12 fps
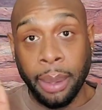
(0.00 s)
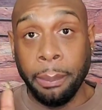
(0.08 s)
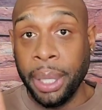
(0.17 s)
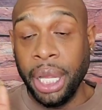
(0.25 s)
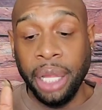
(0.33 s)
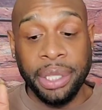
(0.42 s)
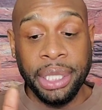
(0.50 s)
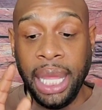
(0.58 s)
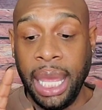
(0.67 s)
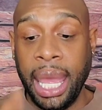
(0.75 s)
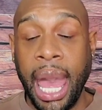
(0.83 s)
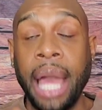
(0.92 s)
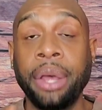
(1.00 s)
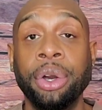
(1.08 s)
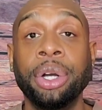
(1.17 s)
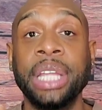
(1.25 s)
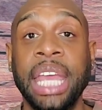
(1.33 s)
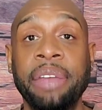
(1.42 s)
But other than that, I
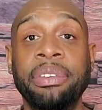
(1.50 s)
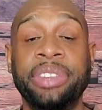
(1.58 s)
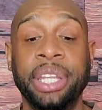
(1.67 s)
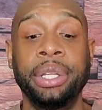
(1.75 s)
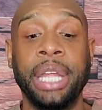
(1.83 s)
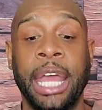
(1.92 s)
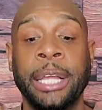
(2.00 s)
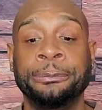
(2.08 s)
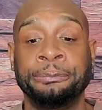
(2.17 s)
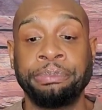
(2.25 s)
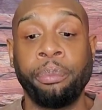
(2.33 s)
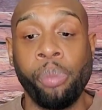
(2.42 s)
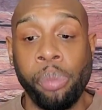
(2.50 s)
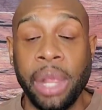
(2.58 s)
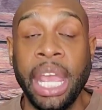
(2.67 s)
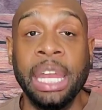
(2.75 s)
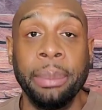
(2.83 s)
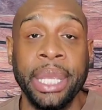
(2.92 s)
cooked every single day
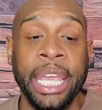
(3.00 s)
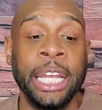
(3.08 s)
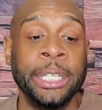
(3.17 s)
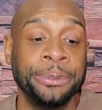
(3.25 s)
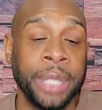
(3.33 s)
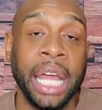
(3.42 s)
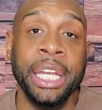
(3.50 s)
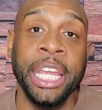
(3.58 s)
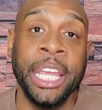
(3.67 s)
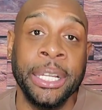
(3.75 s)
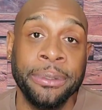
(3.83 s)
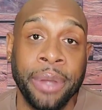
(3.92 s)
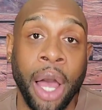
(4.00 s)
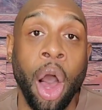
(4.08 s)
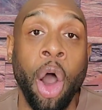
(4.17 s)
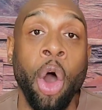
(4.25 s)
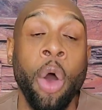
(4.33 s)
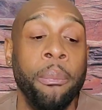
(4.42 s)
in the beginning. I did.
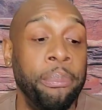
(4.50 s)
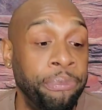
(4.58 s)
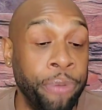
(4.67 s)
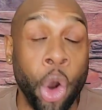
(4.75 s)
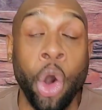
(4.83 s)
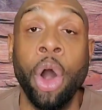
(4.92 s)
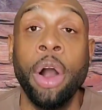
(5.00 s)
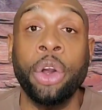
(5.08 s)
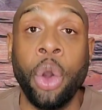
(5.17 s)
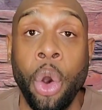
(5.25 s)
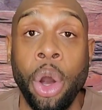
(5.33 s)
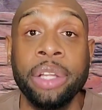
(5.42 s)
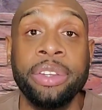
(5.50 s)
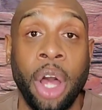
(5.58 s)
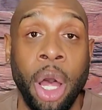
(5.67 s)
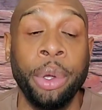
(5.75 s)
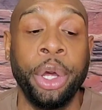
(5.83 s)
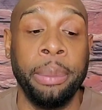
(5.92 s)
Whole, full course
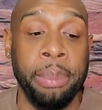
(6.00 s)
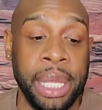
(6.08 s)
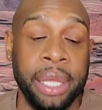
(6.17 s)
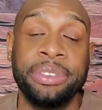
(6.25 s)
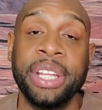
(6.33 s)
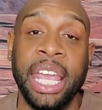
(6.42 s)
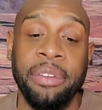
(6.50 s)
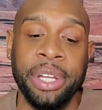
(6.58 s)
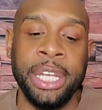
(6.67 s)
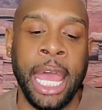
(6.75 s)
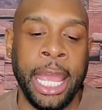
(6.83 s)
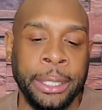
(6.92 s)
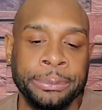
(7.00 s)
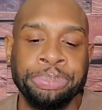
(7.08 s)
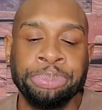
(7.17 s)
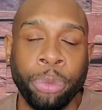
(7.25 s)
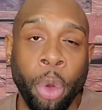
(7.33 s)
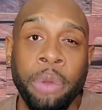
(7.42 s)
home cooked meals every day
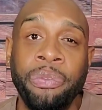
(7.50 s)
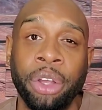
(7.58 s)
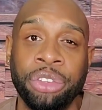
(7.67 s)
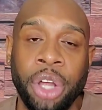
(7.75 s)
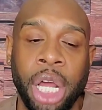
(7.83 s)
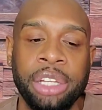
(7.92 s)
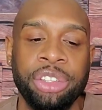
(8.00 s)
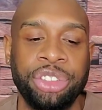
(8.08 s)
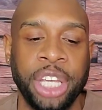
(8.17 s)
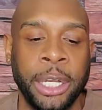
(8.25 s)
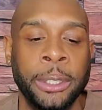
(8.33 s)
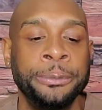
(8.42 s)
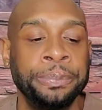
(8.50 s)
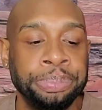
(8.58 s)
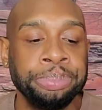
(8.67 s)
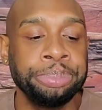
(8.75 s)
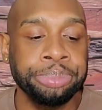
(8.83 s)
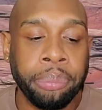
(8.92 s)
when we first started this channel.
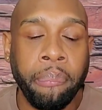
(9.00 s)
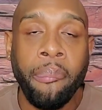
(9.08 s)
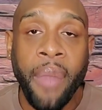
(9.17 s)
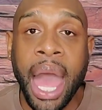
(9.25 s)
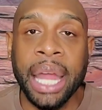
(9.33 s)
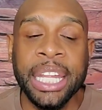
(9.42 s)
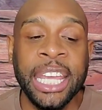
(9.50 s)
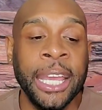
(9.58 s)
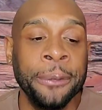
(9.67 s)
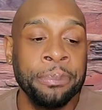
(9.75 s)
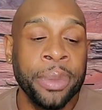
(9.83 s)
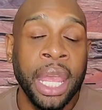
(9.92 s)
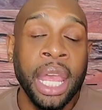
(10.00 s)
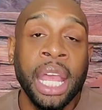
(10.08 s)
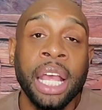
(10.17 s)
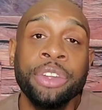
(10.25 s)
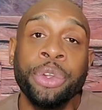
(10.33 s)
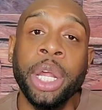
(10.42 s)
I did.
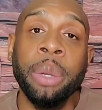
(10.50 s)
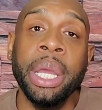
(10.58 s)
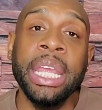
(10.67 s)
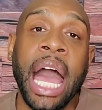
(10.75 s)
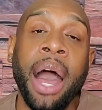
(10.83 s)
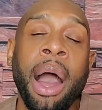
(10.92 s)
So anyway, y'all,